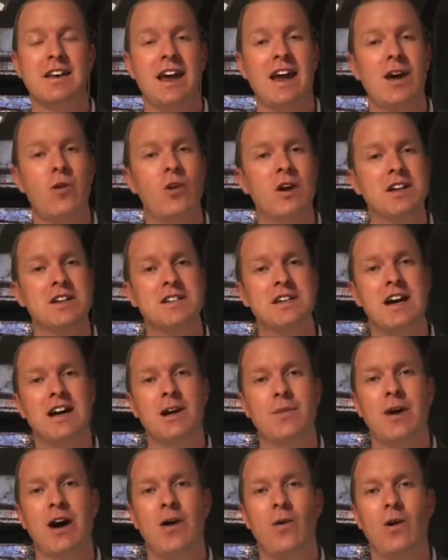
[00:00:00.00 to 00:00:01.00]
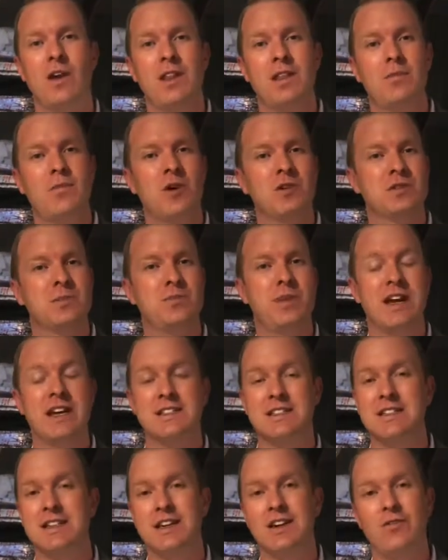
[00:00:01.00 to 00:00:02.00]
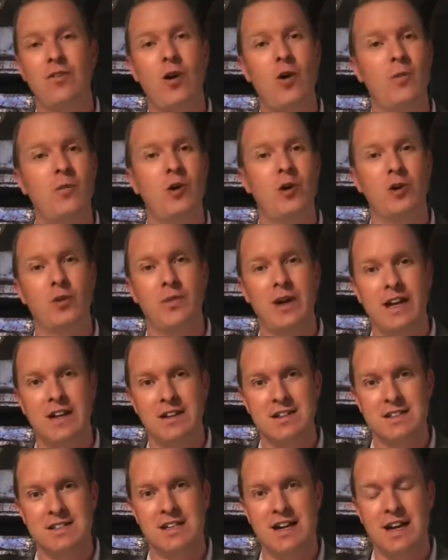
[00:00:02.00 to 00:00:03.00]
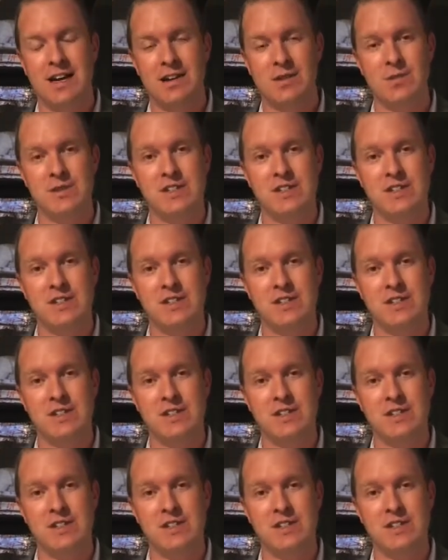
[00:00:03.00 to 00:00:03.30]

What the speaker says: I want to talk about one of the most basic of homeowner maintenance items,